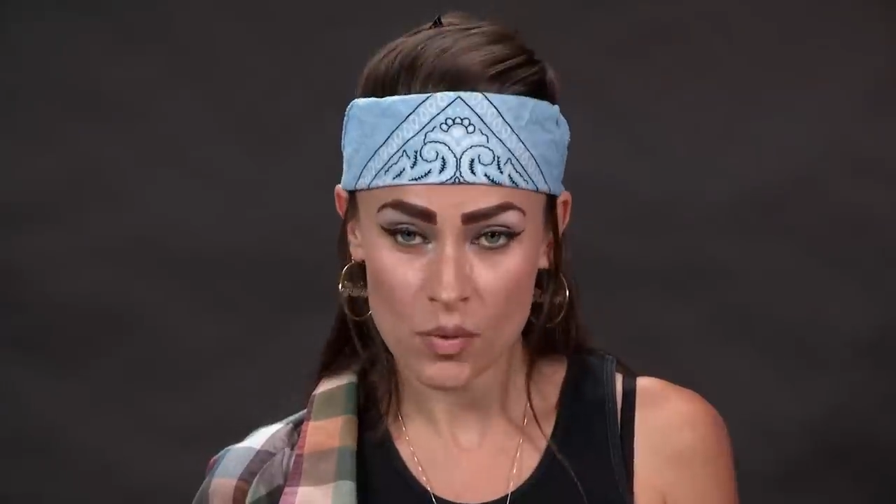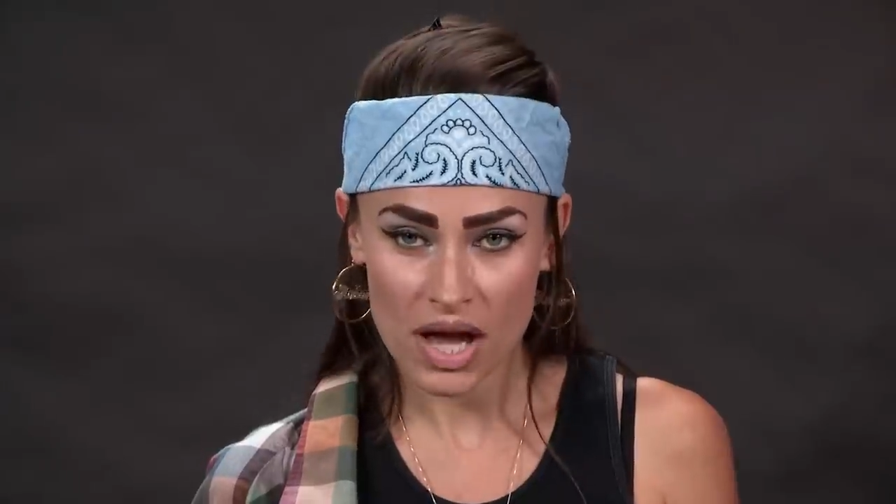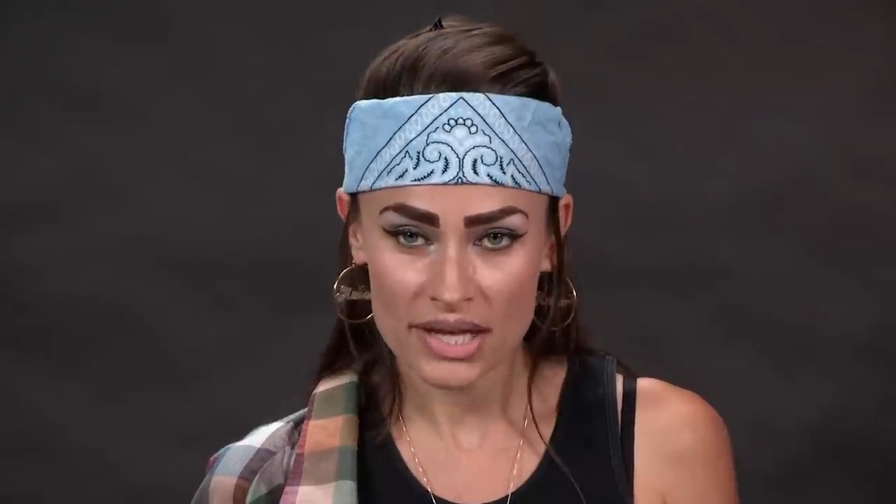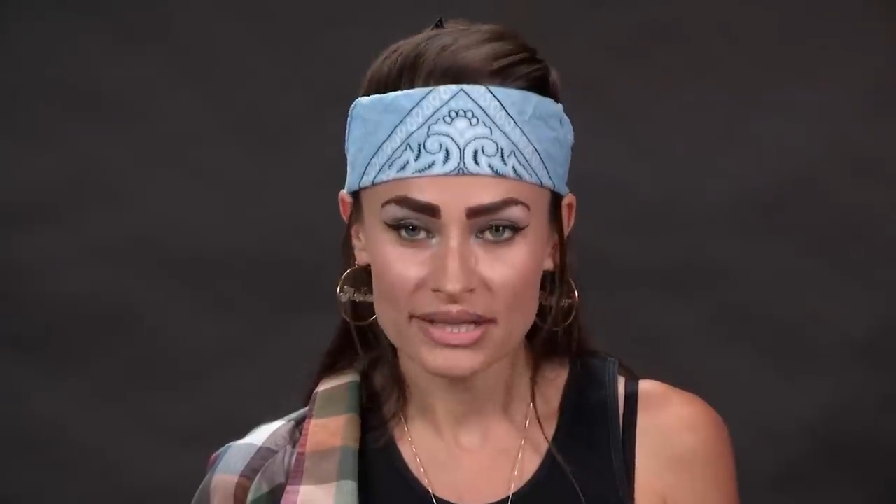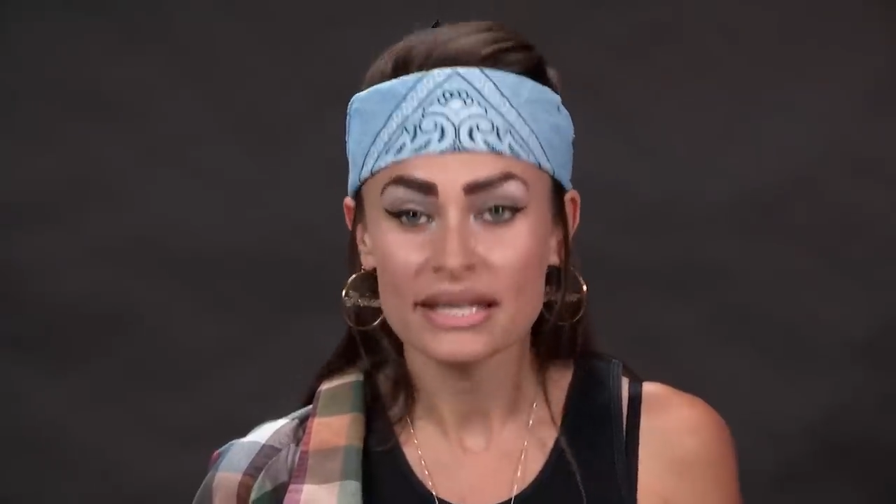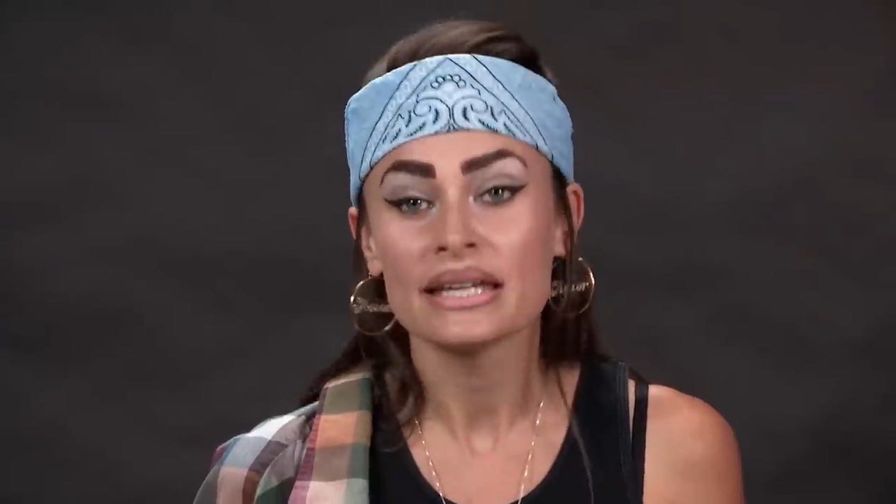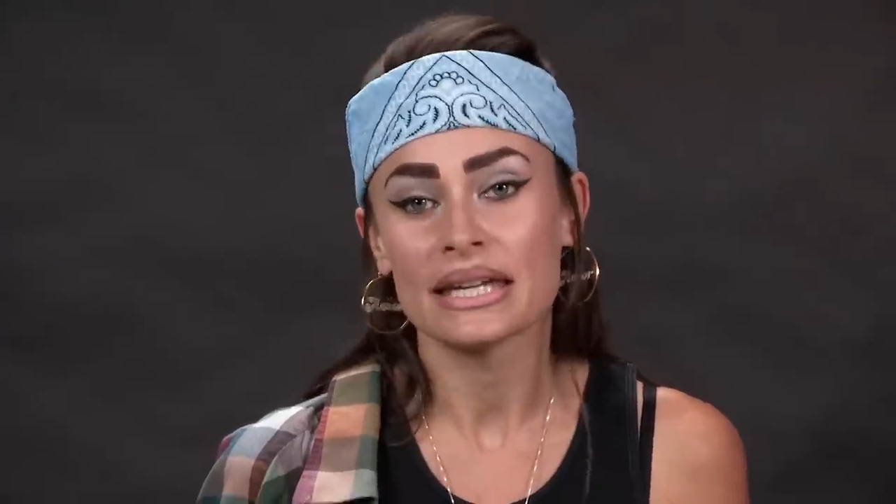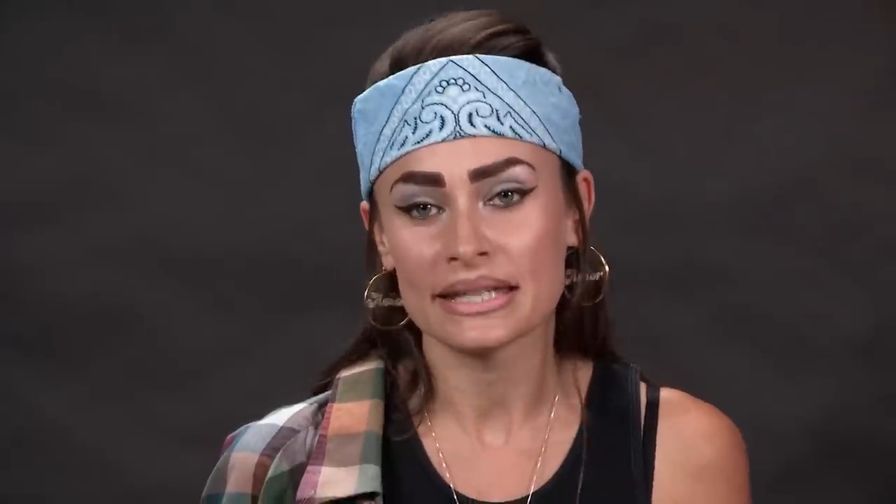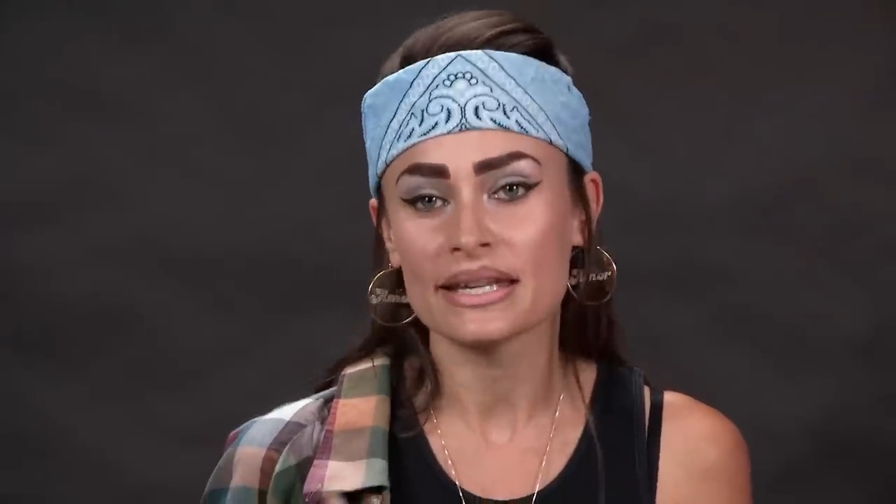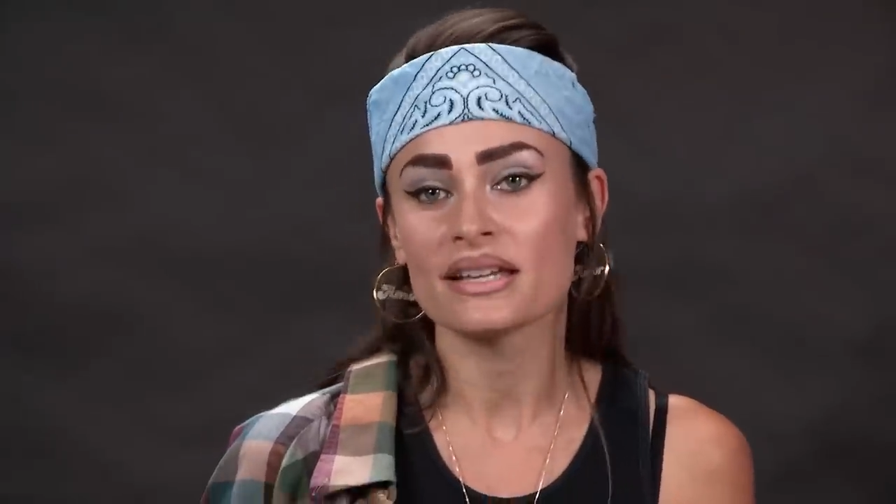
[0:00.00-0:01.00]
was,
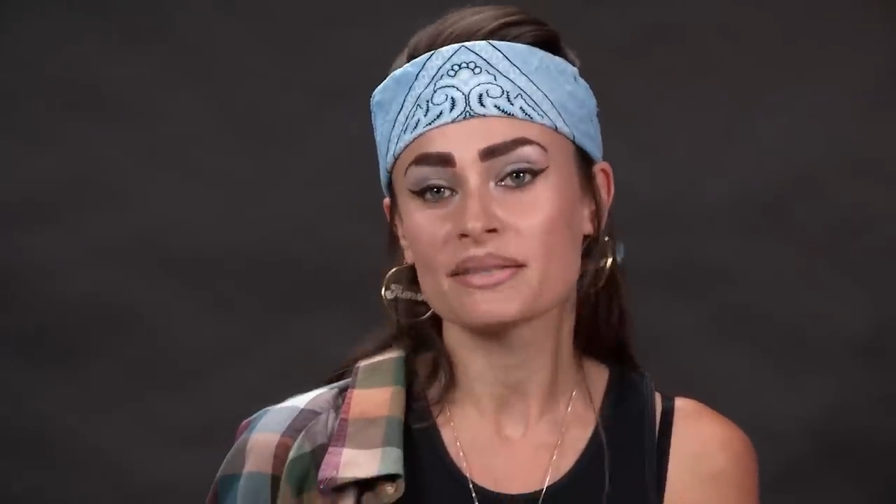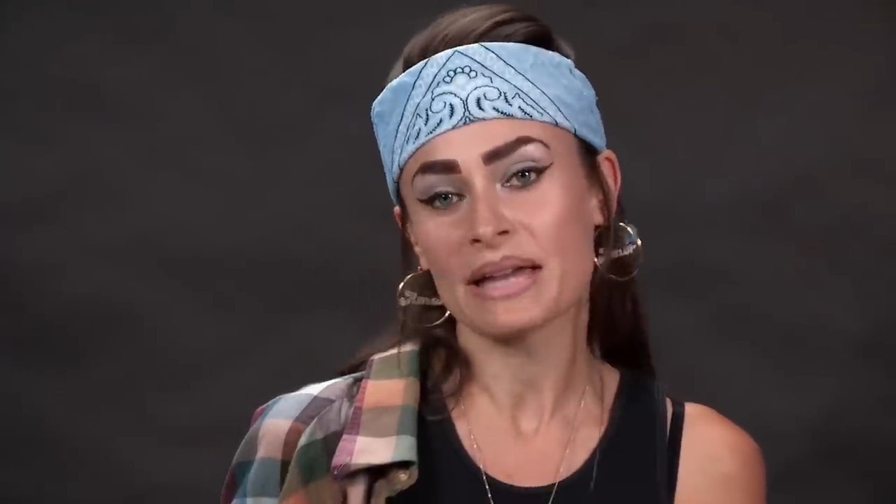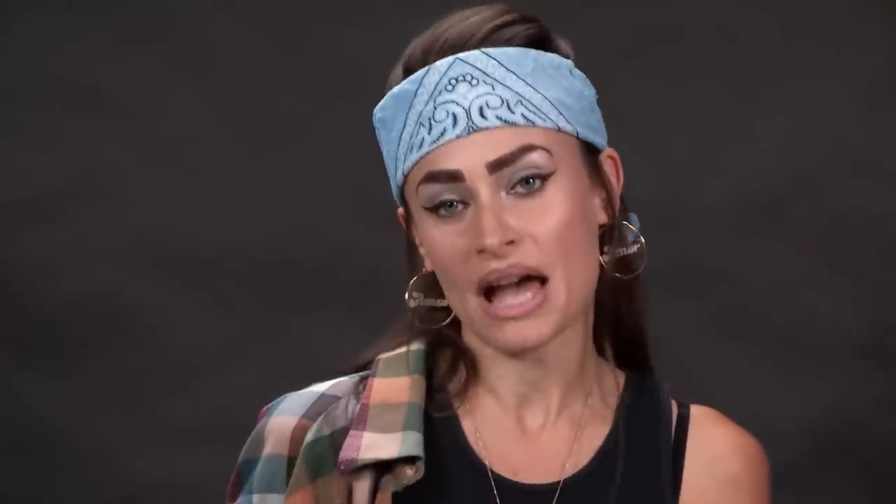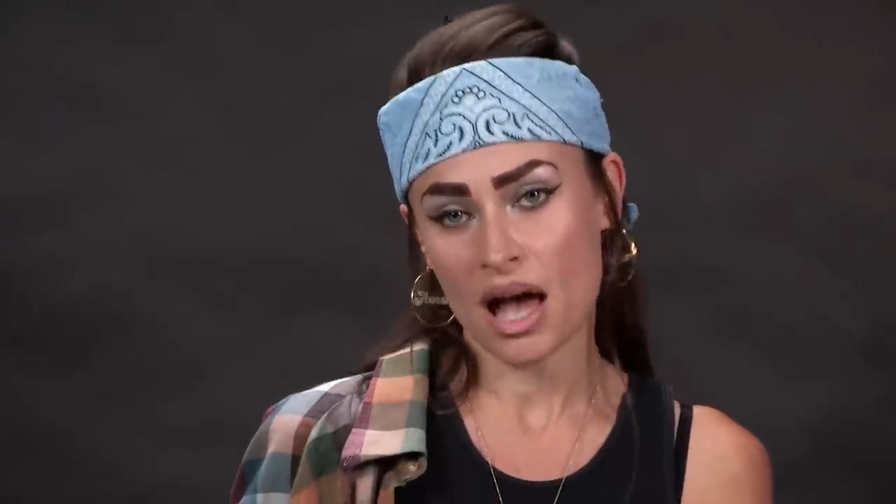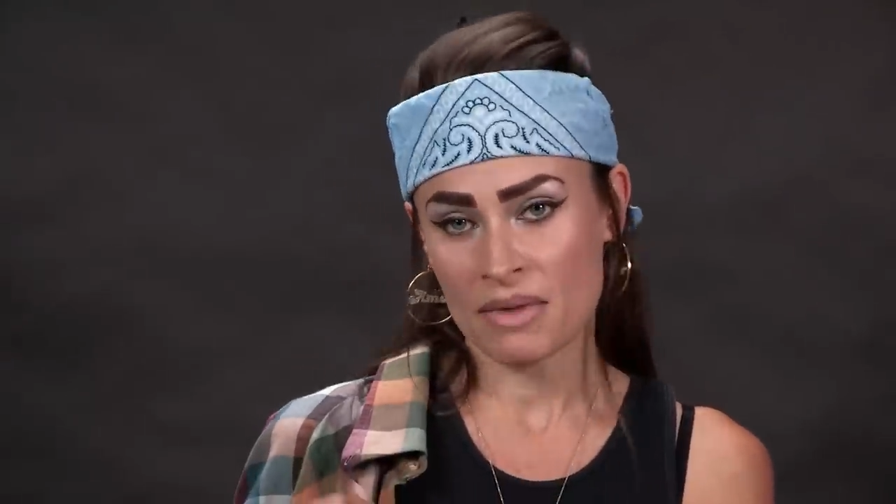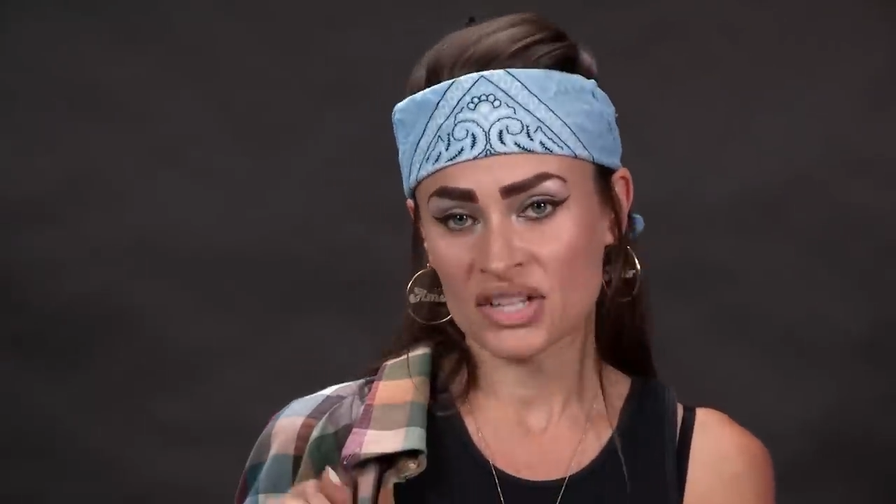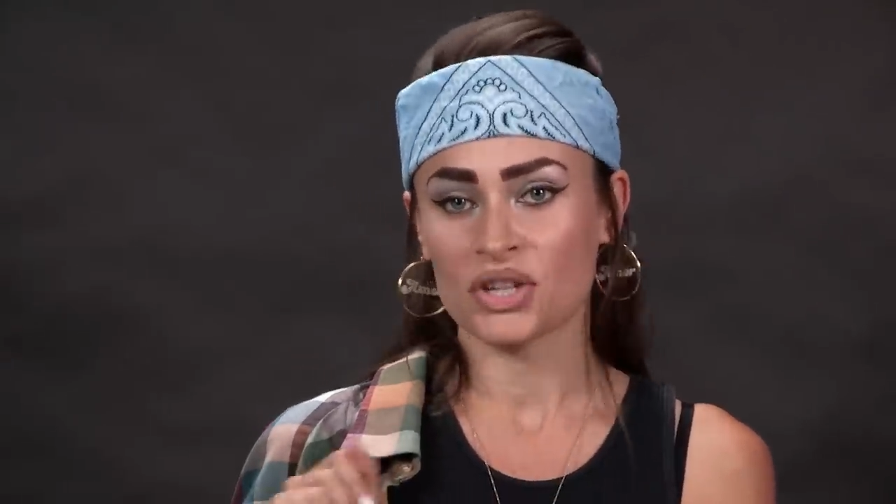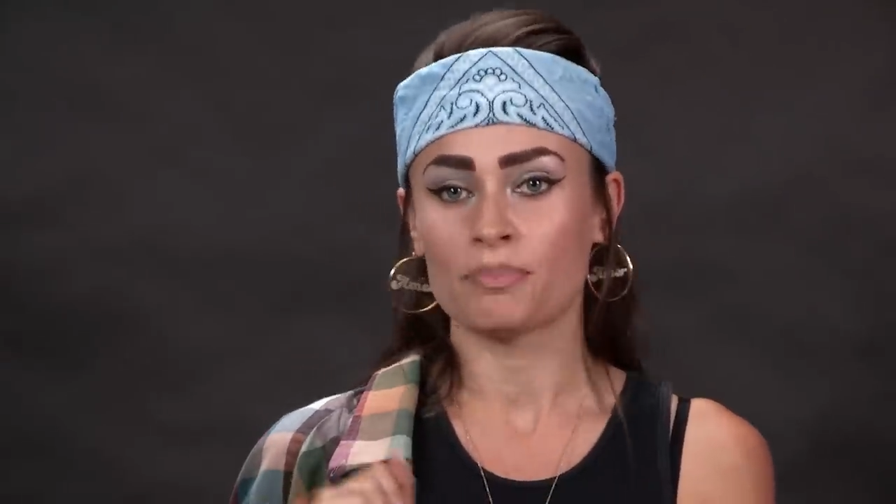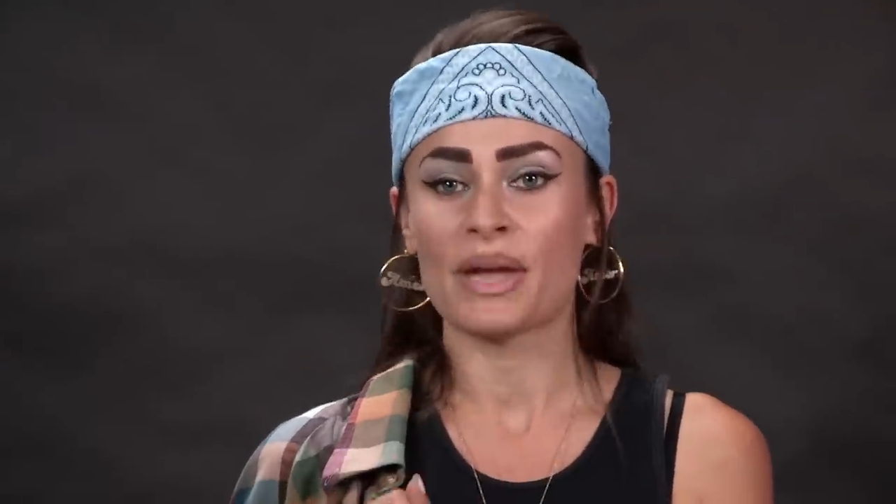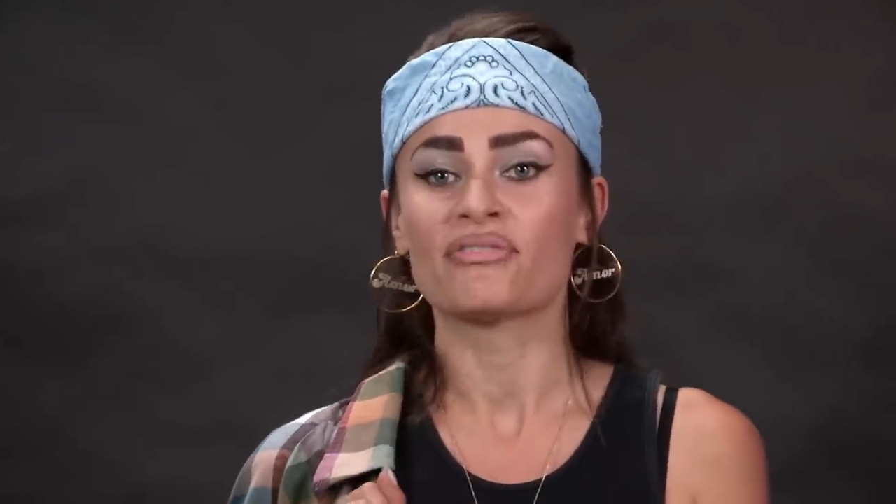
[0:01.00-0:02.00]
he tells me how much
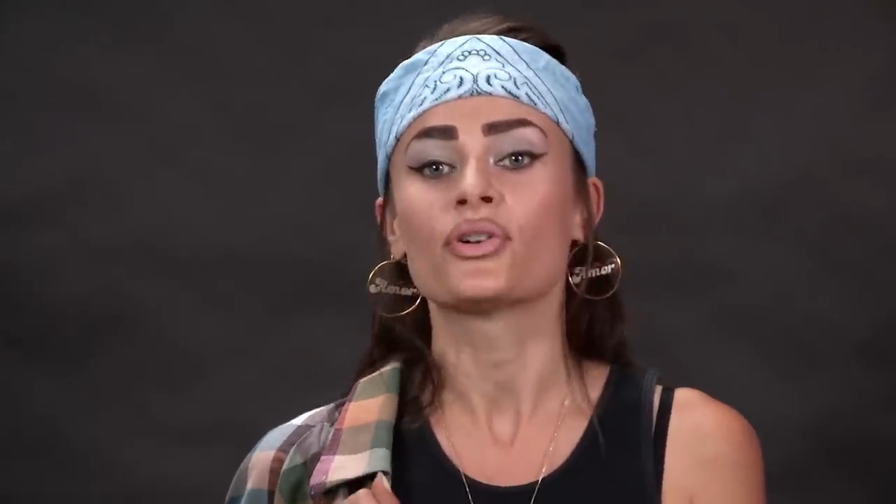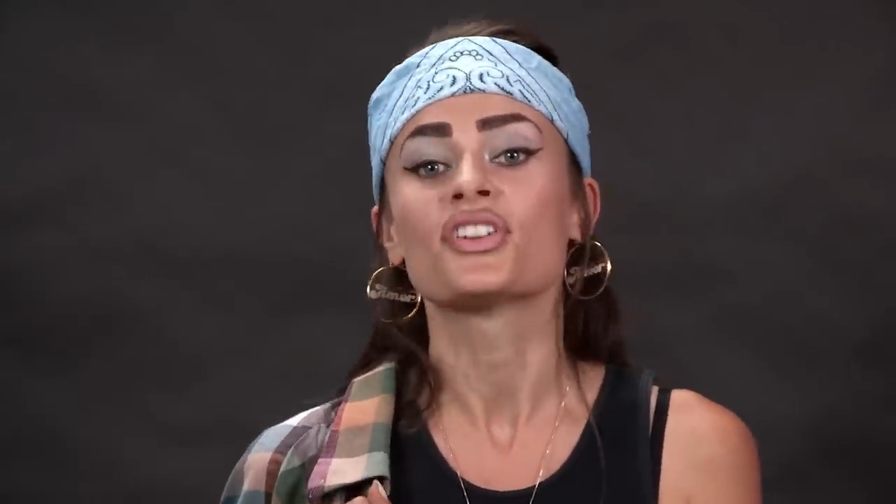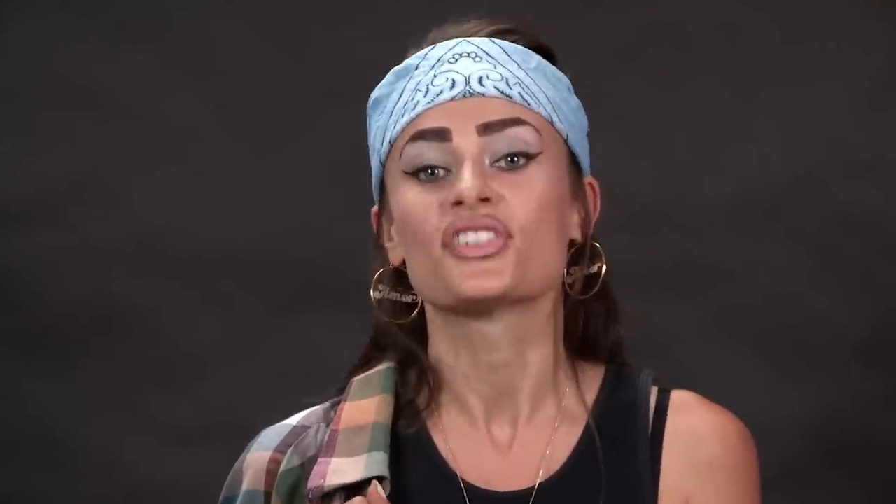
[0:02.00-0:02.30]
he paid for